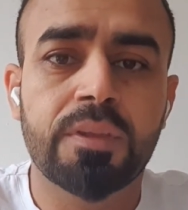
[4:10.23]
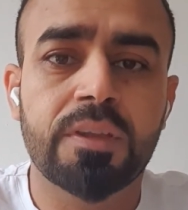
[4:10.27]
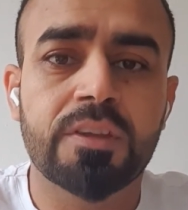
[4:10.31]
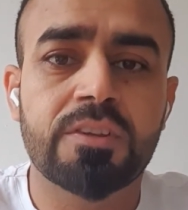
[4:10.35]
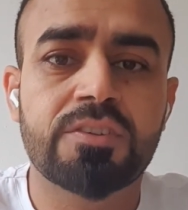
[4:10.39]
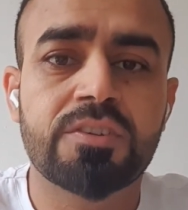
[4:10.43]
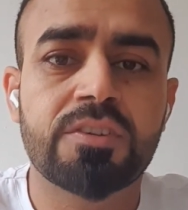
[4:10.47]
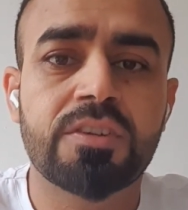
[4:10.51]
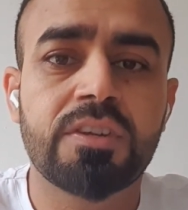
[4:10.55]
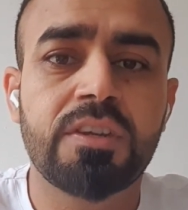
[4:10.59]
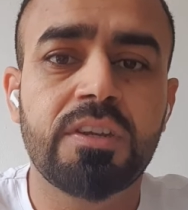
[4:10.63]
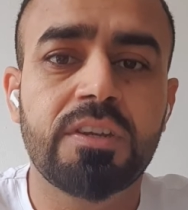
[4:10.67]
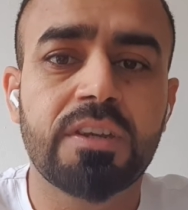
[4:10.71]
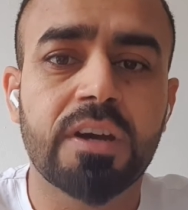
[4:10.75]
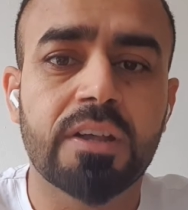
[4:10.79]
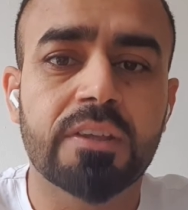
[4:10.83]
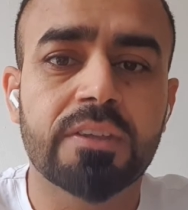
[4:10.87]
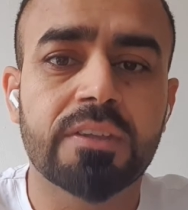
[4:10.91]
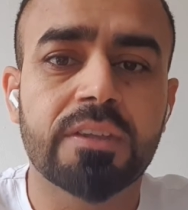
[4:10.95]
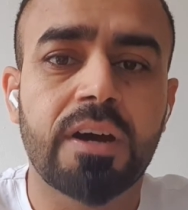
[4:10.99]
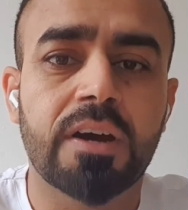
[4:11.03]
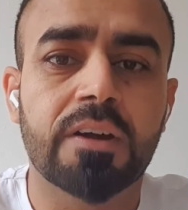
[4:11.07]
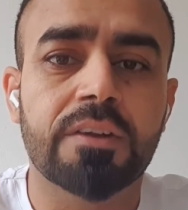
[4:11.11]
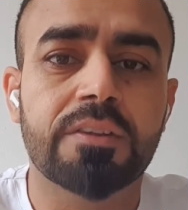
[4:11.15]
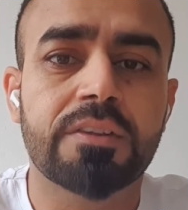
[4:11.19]
that she does
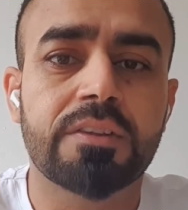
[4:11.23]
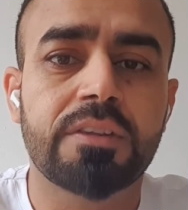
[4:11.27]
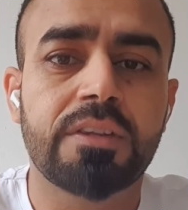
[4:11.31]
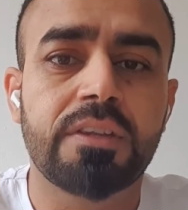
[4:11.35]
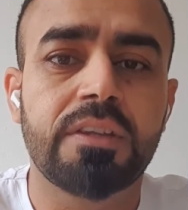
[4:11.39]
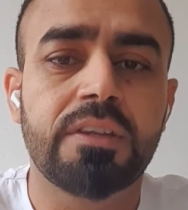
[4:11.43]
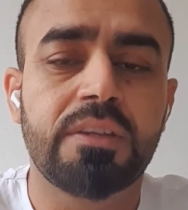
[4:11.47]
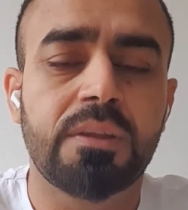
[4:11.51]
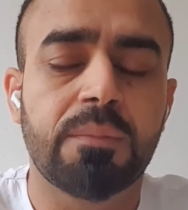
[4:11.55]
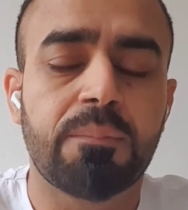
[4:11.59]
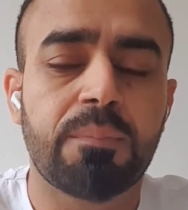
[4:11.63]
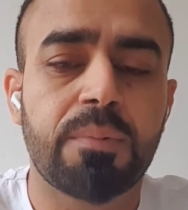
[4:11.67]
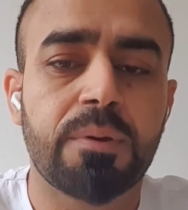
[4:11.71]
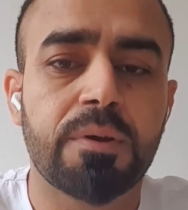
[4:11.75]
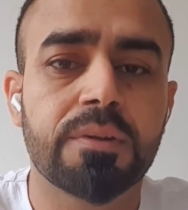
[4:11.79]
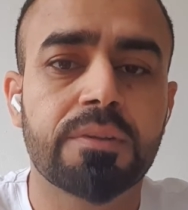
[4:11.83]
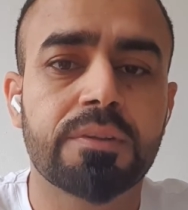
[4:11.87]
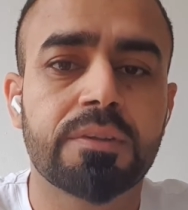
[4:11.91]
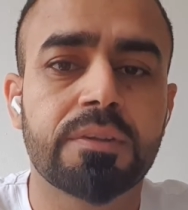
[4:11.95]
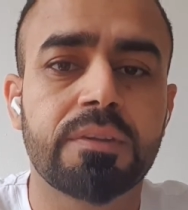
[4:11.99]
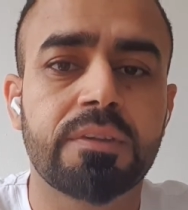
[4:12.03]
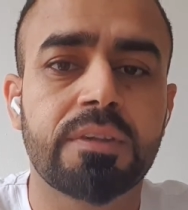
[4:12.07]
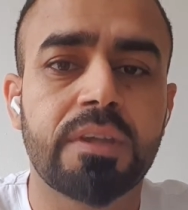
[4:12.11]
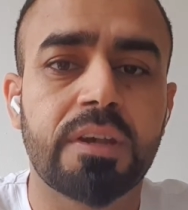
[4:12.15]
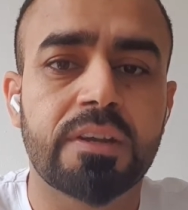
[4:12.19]
not see the
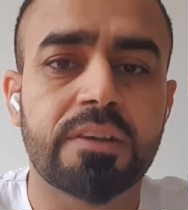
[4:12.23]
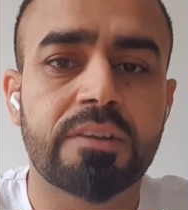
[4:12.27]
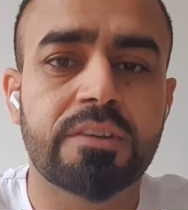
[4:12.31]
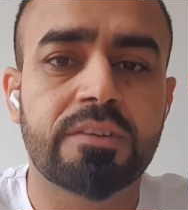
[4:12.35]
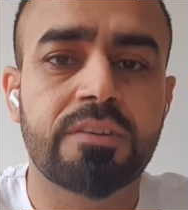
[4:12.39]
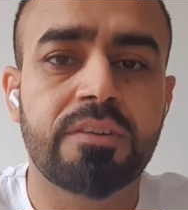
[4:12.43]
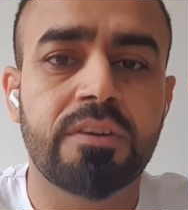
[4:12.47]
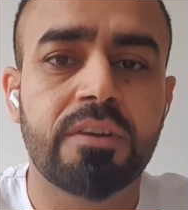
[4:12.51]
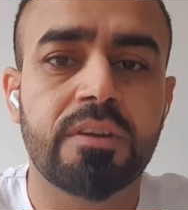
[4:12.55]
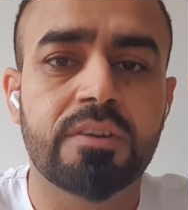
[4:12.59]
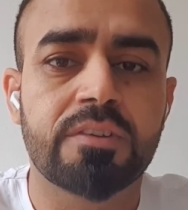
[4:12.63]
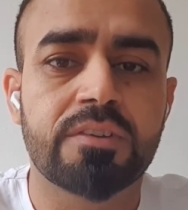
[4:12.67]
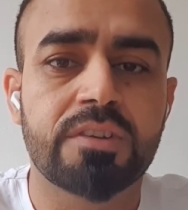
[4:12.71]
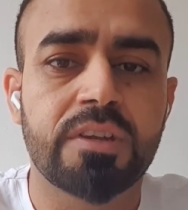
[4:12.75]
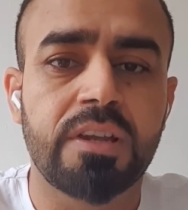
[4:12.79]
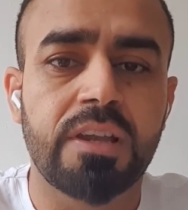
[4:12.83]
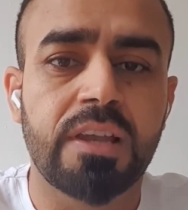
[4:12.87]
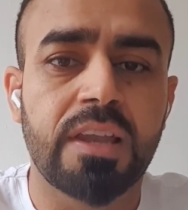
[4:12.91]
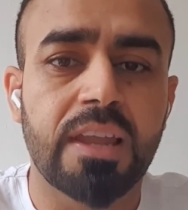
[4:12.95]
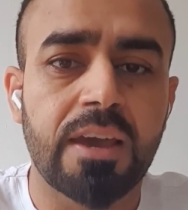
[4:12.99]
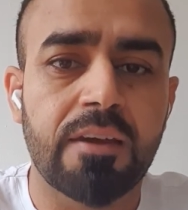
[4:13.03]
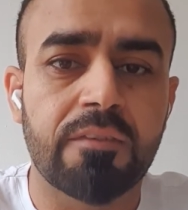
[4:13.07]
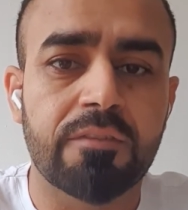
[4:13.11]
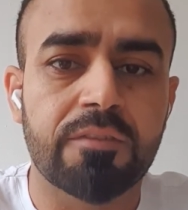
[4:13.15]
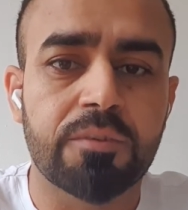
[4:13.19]
person that she
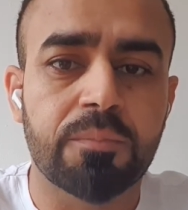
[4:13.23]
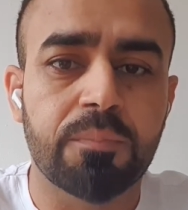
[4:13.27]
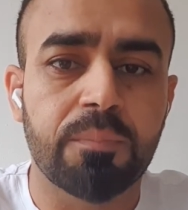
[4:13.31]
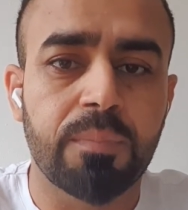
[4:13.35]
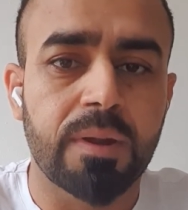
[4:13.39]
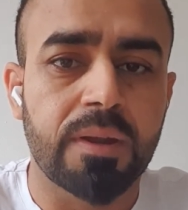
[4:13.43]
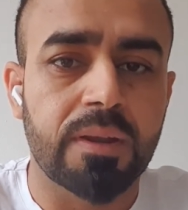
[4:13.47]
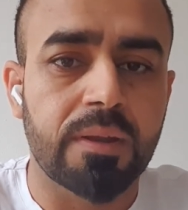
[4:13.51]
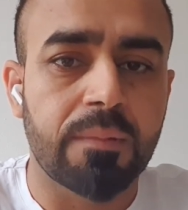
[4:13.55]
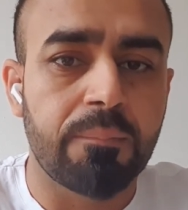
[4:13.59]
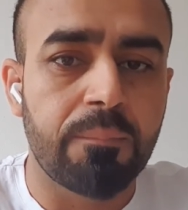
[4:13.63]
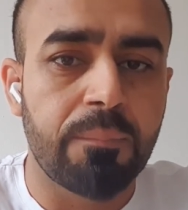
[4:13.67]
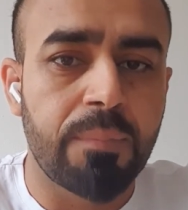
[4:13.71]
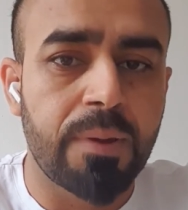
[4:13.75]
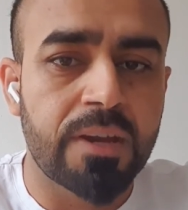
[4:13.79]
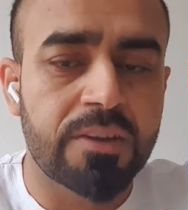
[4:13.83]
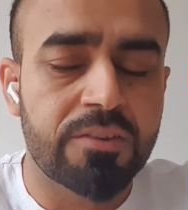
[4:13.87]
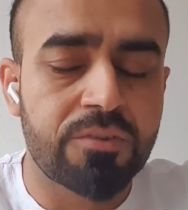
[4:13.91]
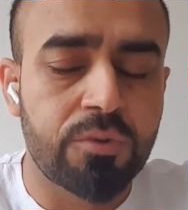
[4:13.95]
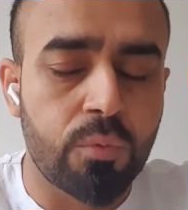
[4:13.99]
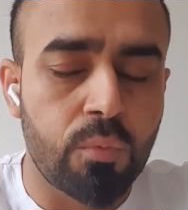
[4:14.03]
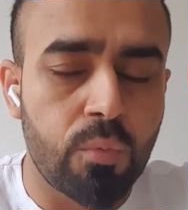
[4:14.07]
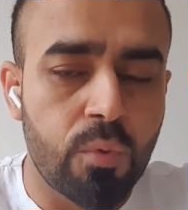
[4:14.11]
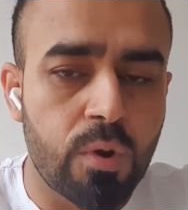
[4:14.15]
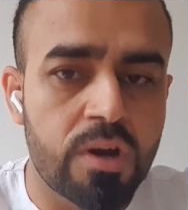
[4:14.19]
left, but a
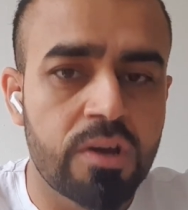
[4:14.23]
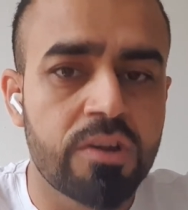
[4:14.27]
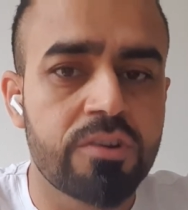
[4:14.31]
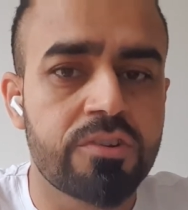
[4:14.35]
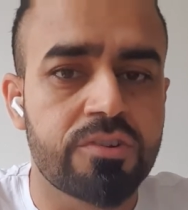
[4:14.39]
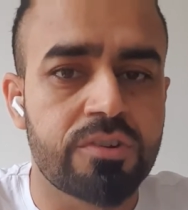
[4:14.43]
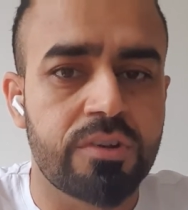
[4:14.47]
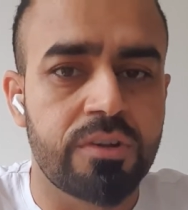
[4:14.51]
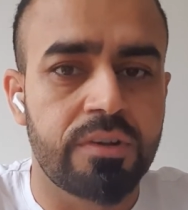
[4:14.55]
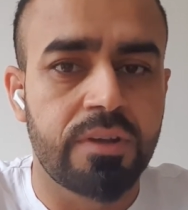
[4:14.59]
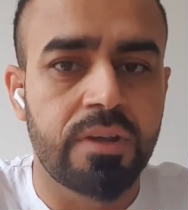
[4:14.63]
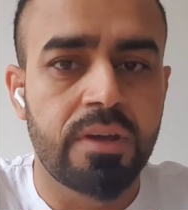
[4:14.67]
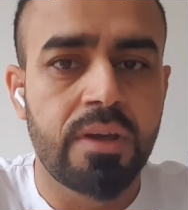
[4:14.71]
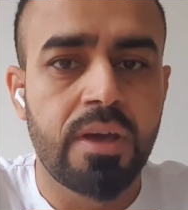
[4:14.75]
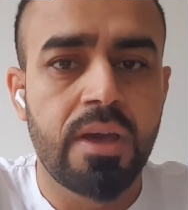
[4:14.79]
better version.